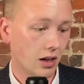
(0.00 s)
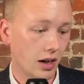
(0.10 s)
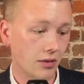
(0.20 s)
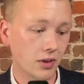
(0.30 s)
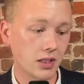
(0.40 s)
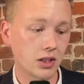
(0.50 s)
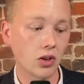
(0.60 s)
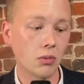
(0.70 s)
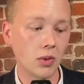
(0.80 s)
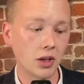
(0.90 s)
Every
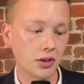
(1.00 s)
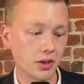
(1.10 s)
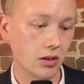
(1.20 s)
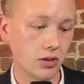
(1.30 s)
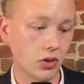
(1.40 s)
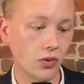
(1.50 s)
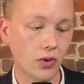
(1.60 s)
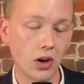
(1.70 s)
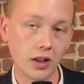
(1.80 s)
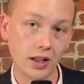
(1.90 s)
single month so
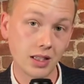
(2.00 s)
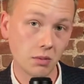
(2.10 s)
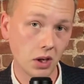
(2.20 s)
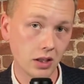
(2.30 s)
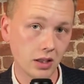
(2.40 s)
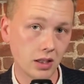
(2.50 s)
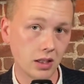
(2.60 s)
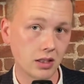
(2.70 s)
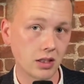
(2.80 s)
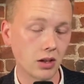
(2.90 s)
far, this month
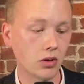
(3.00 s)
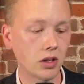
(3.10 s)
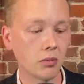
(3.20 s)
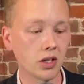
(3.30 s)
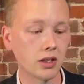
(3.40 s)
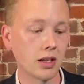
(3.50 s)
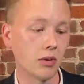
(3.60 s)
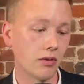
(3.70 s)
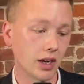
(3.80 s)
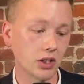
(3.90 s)
is the only month that
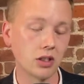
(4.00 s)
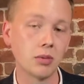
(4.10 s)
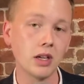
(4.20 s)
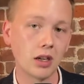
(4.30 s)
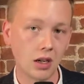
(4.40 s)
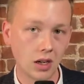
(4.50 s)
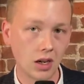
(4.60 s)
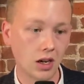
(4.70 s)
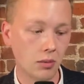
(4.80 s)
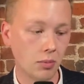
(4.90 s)
we've actually been
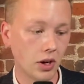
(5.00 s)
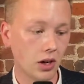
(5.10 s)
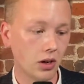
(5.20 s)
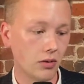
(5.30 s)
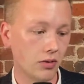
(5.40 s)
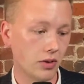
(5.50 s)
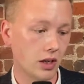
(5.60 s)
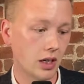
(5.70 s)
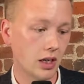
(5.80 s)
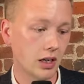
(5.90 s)
above
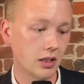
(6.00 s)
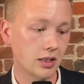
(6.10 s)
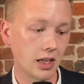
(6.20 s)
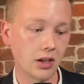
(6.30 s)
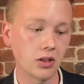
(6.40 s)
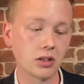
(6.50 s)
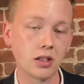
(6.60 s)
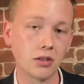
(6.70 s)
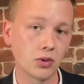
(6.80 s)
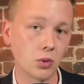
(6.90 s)
sales
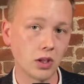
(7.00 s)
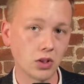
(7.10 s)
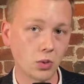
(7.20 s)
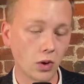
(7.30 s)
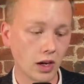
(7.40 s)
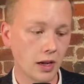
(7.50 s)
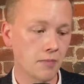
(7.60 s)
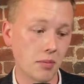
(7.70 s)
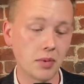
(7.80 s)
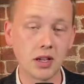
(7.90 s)
of 2020,
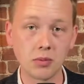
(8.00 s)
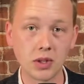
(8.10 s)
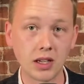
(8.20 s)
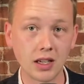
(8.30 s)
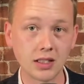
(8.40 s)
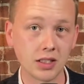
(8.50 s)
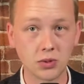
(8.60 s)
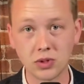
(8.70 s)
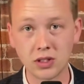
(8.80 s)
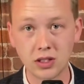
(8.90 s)
being because this
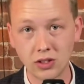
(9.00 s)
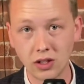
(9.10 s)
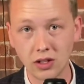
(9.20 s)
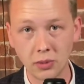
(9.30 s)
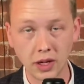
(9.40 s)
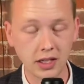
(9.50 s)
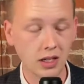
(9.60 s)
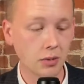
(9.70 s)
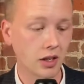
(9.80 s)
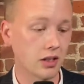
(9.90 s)
was the start of the
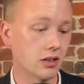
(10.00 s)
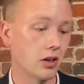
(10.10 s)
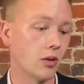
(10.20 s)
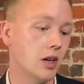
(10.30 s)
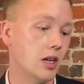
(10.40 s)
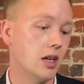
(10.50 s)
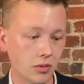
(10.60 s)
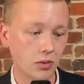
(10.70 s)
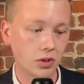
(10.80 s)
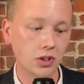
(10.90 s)
pandemic. So
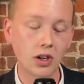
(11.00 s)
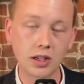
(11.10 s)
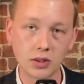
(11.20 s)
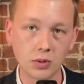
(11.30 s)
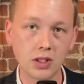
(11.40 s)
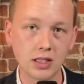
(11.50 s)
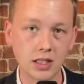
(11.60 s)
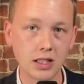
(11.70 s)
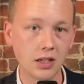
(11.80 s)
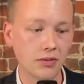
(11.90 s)
we're starting to really see
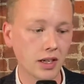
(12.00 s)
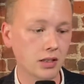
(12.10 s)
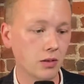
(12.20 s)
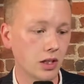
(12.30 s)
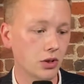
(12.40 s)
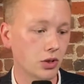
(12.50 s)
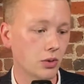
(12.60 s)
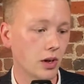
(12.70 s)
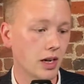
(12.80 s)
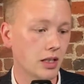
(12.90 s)
the effects of the interest
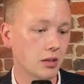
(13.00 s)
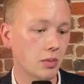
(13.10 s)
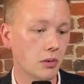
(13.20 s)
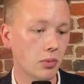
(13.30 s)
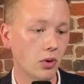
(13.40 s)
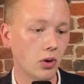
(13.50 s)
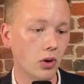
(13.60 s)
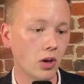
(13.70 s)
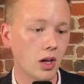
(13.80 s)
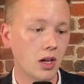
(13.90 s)
rates,
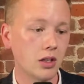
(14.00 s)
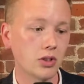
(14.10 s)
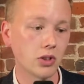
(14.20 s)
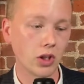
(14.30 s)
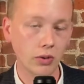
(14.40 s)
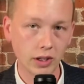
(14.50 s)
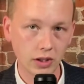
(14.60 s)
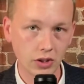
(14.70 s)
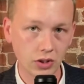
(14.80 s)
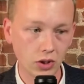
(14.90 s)
people slowing
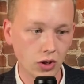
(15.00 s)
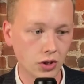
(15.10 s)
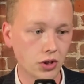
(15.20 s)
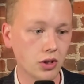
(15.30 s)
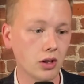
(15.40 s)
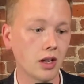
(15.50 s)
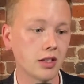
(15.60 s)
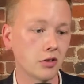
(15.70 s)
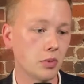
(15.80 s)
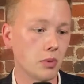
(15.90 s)
their search,
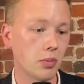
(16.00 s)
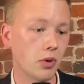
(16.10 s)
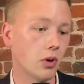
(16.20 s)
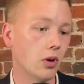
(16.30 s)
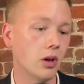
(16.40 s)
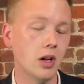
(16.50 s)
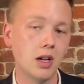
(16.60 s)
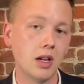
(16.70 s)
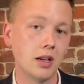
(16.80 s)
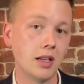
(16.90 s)
lots of people
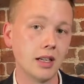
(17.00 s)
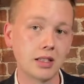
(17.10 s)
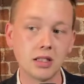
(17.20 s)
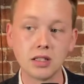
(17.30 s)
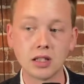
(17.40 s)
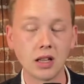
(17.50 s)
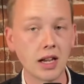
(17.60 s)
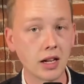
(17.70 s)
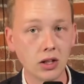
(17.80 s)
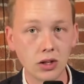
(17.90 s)
needing to
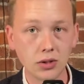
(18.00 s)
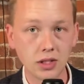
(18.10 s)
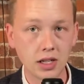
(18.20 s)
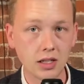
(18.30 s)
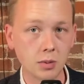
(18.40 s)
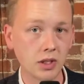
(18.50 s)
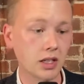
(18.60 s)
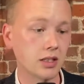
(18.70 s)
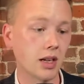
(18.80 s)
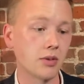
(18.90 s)
delay closings
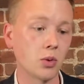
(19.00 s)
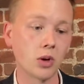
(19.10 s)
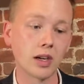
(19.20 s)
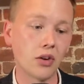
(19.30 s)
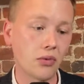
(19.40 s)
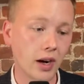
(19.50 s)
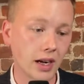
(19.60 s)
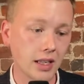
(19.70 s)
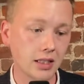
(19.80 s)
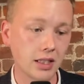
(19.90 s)
because they have to work out
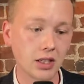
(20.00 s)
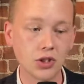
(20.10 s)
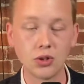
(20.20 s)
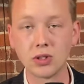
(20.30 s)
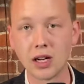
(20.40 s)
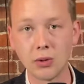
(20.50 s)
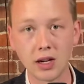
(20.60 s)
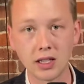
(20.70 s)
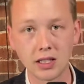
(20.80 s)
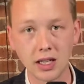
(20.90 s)
financing issues. I
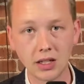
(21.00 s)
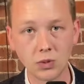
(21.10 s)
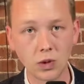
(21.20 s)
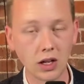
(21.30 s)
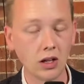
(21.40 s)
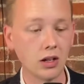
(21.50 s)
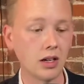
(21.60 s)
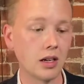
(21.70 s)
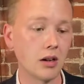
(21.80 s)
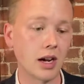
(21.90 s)
ran into that as well.
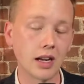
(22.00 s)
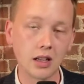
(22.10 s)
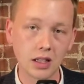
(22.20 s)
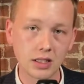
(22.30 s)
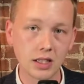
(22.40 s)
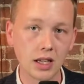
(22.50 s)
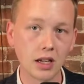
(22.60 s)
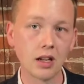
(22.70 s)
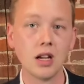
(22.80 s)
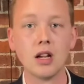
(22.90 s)
I had a
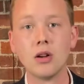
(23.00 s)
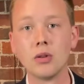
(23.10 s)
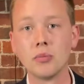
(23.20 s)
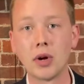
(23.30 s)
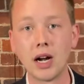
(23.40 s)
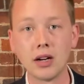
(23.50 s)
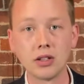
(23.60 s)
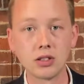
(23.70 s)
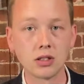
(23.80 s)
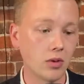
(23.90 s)
listing.
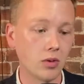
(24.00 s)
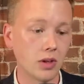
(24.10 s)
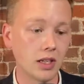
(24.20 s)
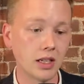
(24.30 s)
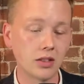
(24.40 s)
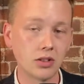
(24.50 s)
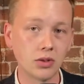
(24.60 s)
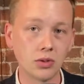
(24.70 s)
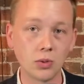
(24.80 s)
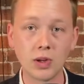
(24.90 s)
Buyers needed
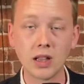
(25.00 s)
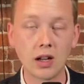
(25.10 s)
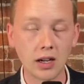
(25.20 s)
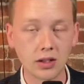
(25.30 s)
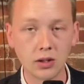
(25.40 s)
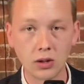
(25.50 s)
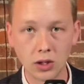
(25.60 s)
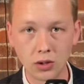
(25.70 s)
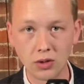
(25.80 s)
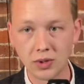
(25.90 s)
to relock their
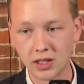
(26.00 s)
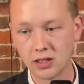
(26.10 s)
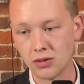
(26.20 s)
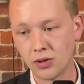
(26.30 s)
loan because